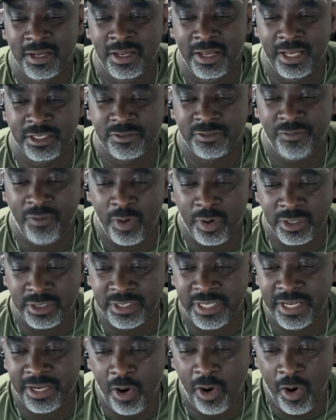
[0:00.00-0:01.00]
as far as
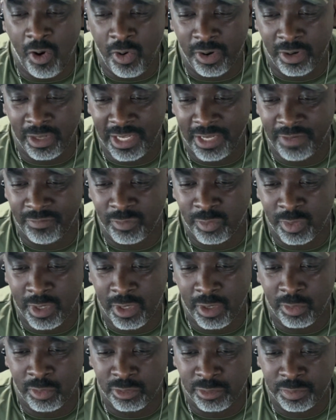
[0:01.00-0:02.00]
that R level
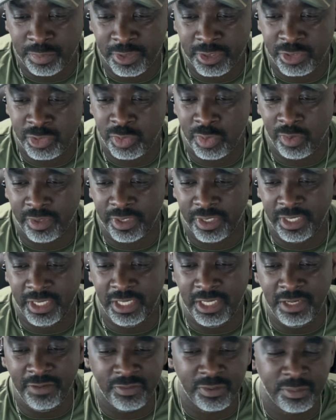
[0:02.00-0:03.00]
goes, puts you on an
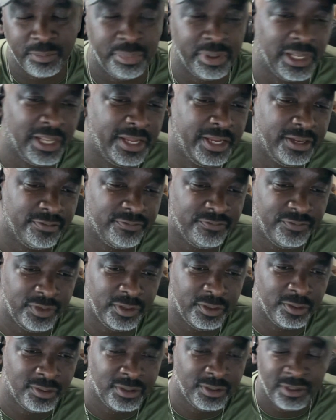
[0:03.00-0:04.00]
even playing
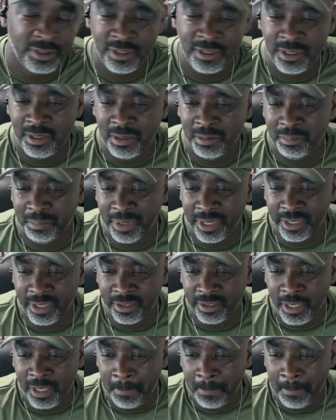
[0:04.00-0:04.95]
field. But